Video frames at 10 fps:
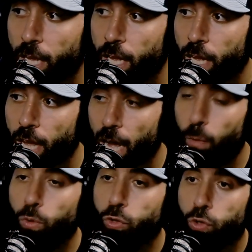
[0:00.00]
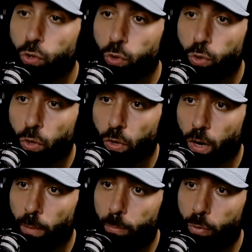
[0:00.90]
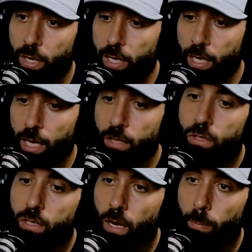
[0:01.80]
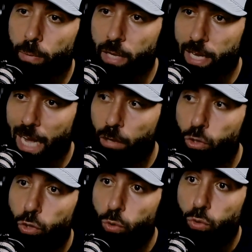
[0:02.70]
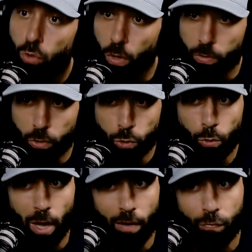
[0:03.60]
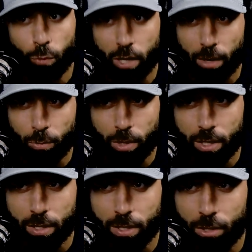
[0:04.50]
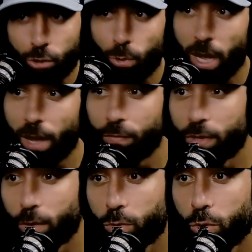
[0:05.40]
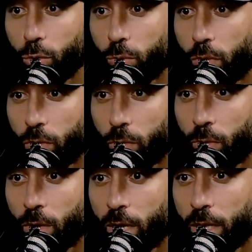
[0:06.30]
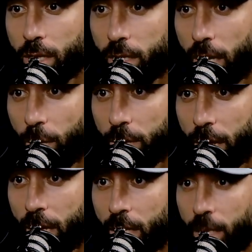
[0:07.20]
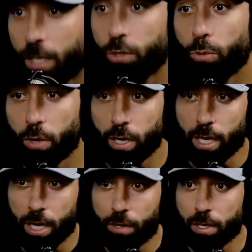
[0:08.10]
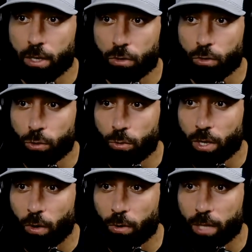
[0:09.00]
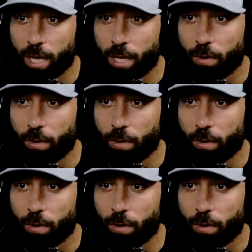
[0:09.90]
How was your upbringing in the company? Like, how did you start? Did you have 40-hour weeks? Did you have, cute little 6 hour days and you were in an air conditioned unit all day?